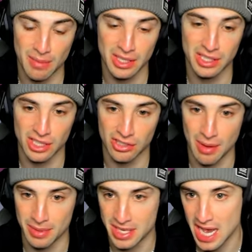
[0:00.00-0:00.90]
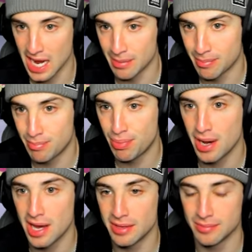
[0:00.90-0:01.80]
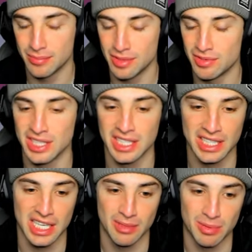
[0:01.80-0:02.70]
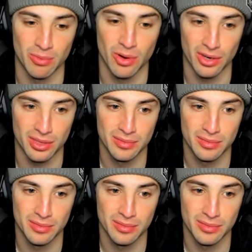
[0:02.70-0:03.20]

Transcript: is going to drop attack, but we really need that to be water.